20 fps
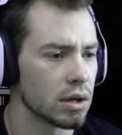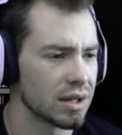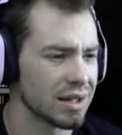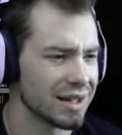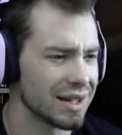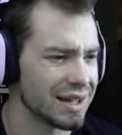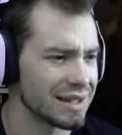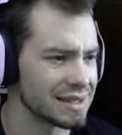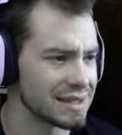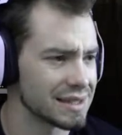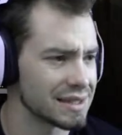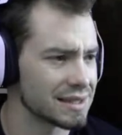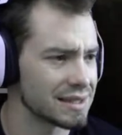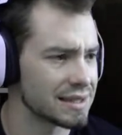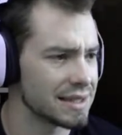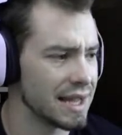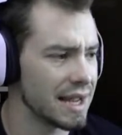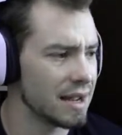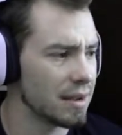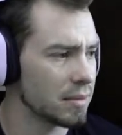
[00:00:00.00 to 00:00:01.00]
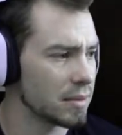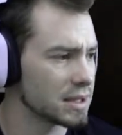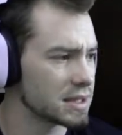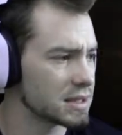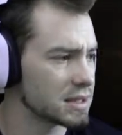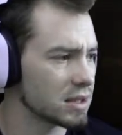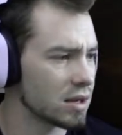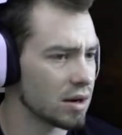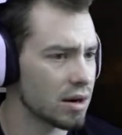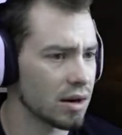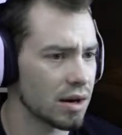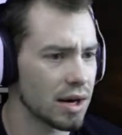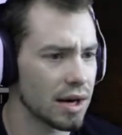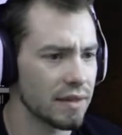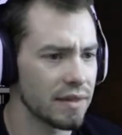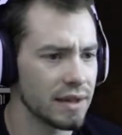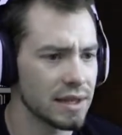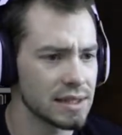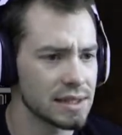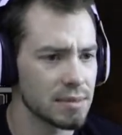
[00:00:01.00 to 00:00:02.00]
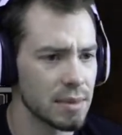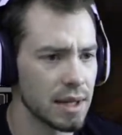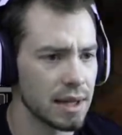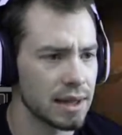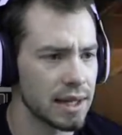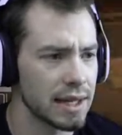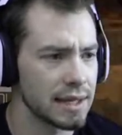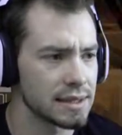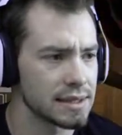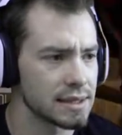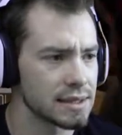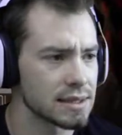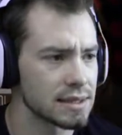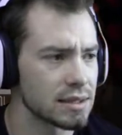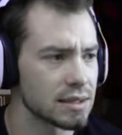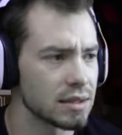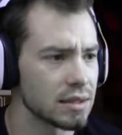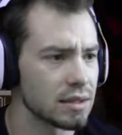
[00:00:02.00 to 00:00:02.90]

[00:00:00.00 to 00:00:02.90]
God damn! It's dark. I think it's my lights.